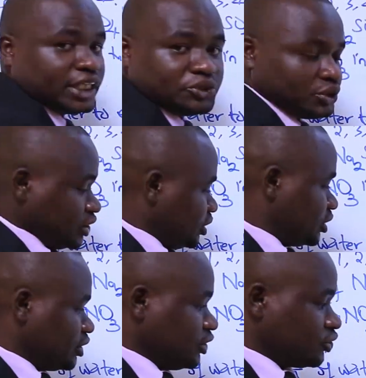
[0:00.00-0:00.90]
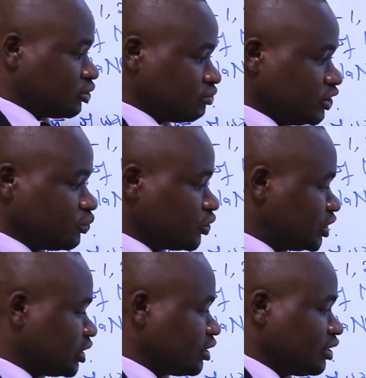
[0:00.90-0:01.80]
nitrate dissolved in
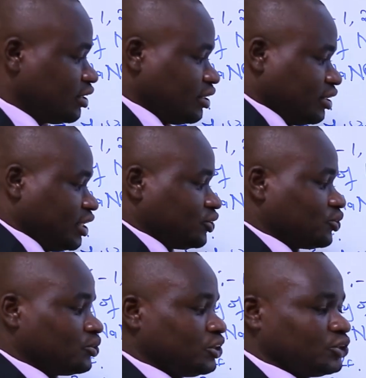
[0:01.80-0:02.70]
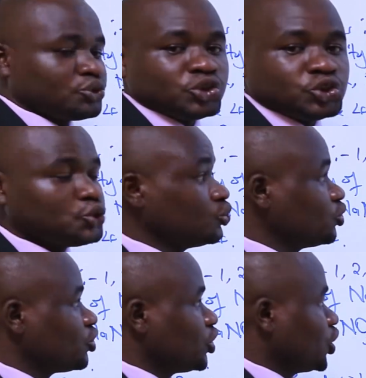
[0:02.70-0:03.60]
water, the salt is going to